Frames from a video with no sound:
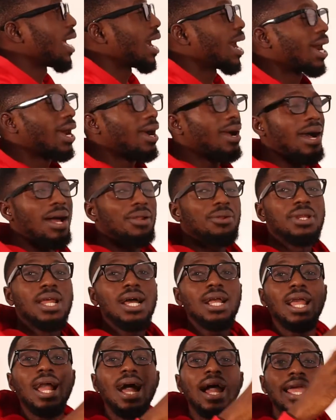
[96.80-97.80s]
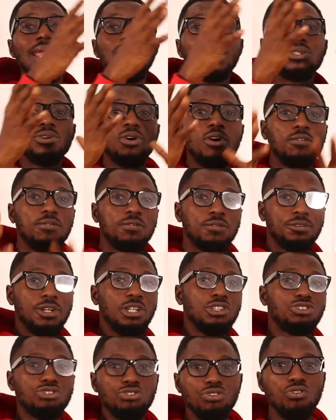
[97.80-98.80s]
they are another kind of
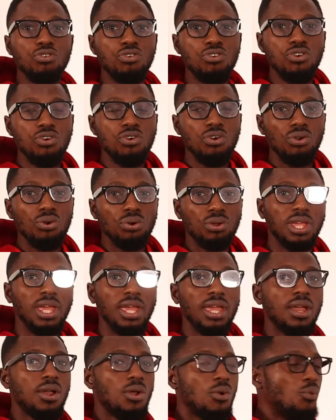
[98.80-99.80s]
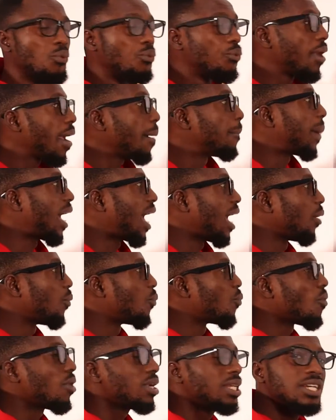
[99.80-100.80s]
ratio okay whereby
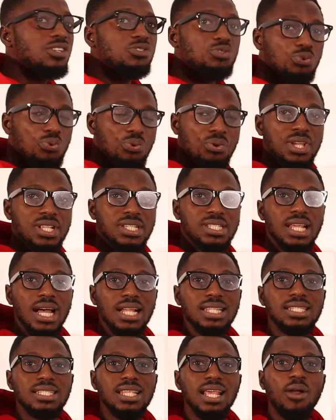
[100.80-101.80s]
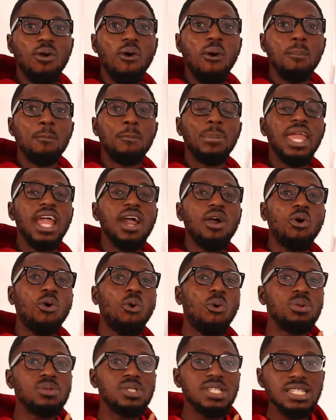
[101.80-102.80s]
what they do is that they compare
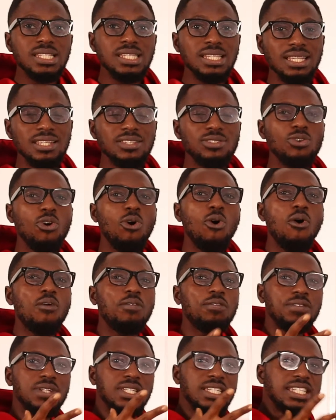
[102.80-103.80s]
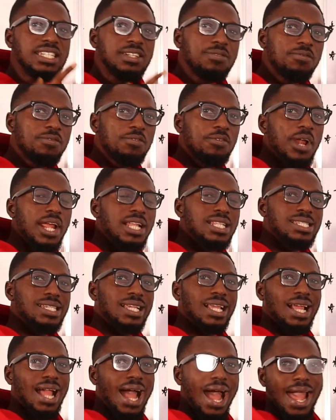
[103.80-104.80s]
quantities of different
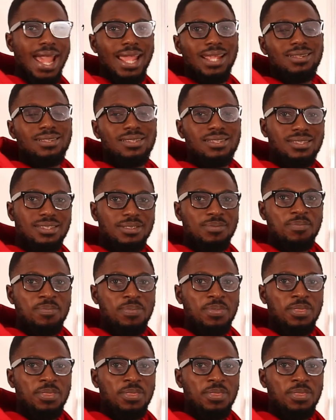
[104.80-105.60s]
kinds